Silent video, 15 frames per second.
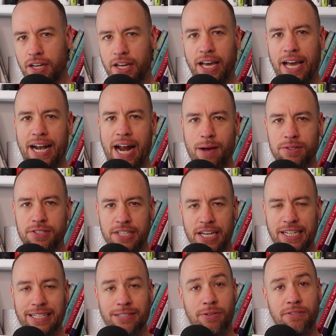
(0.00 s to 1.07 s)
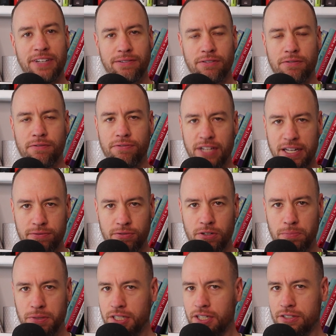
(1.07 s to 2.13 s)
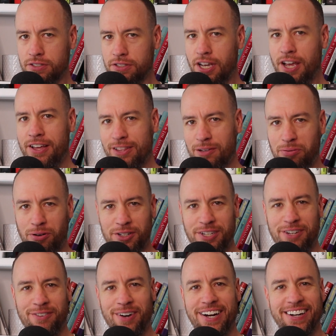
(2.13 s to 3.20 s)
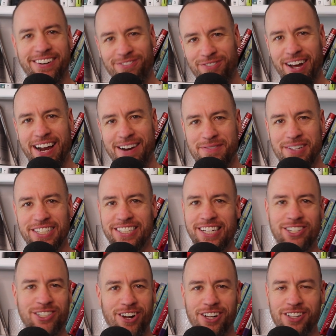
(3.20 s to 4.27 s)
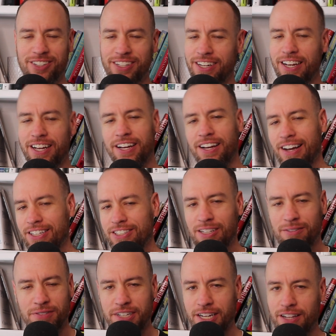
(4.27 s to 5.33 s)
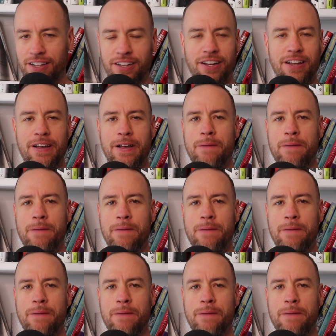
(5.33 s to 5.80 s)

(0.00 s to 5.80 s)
And I was saying that's my favorite flavor because the person right ahead of me said chocolate. I said vanilla.